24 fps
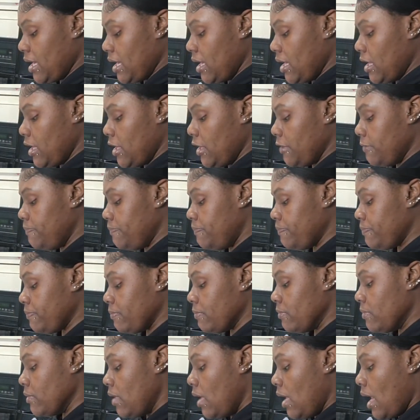
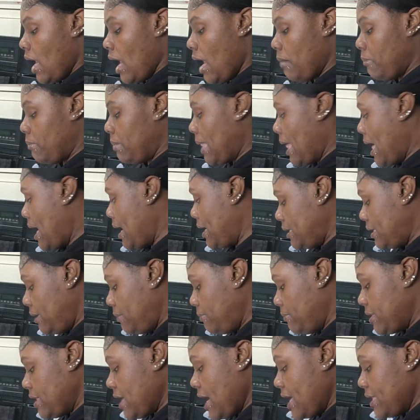a blondie,
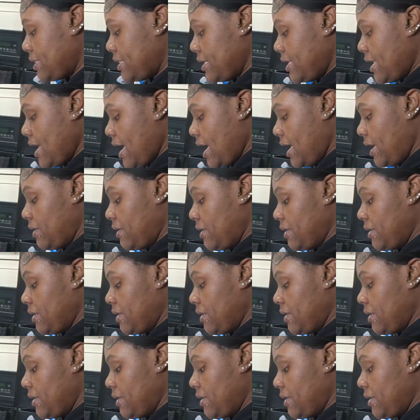but not today.